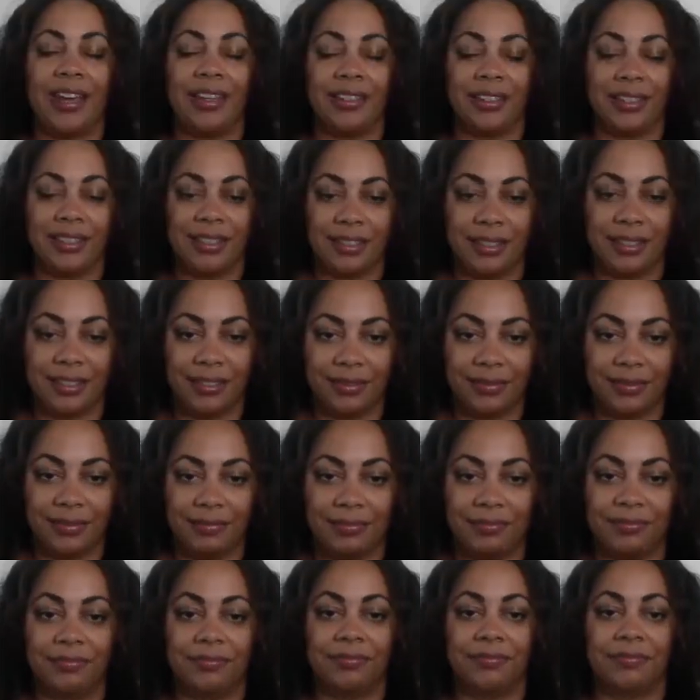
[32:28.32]
what
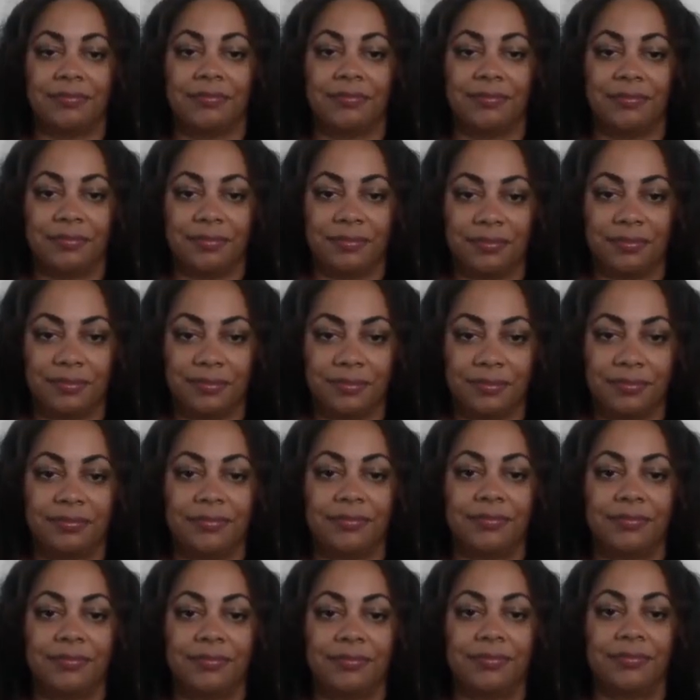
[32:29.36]
then we
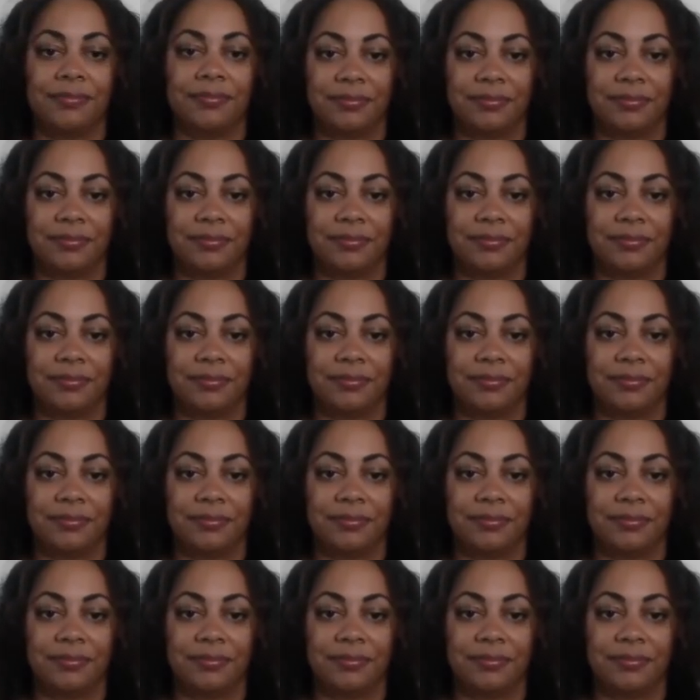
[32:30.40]
start to